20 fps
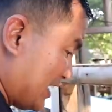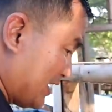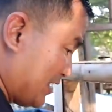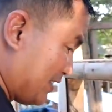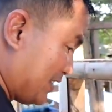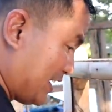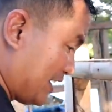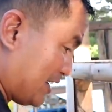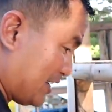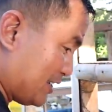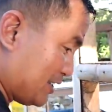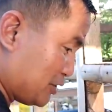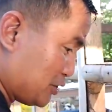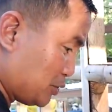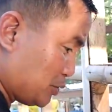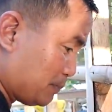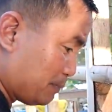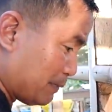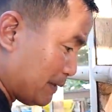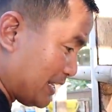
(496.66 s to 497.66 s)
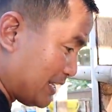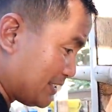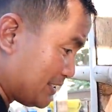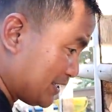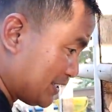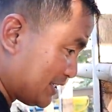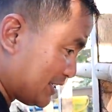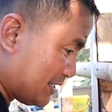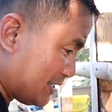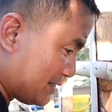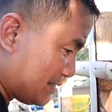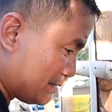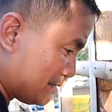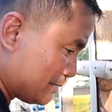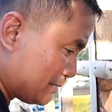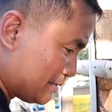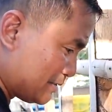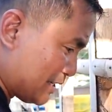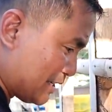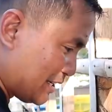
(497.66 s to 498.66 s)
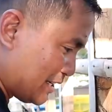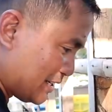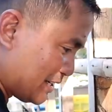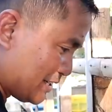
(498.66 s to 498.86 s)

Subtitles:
and they are too plenty now. They